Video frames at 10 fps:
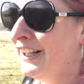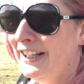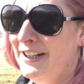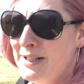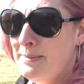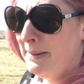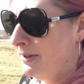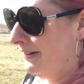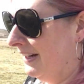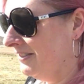Loads of people
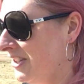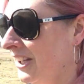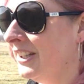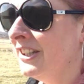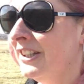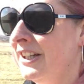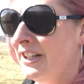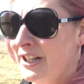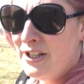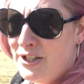around,
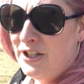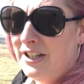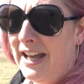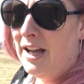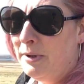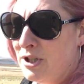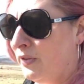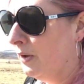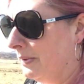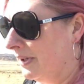so I don't know how much
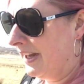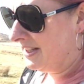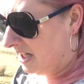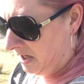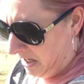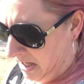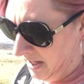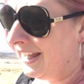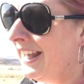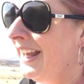filming I'll get done,
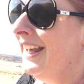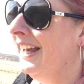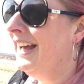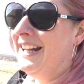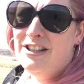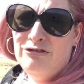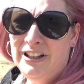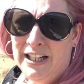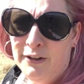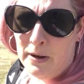and it's
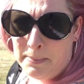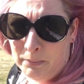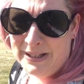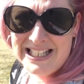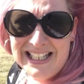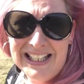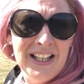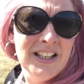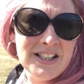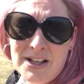really flipping windy,
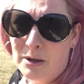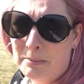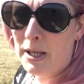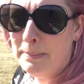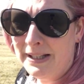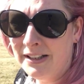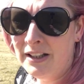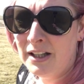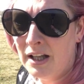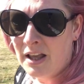so I'm hoping
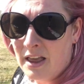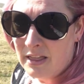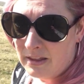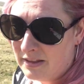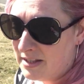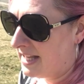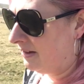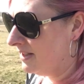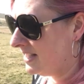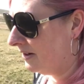that the
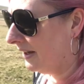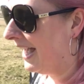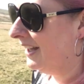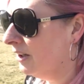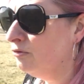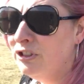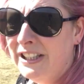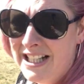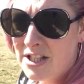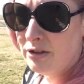sound is okay. And I'm
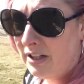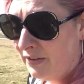really sorry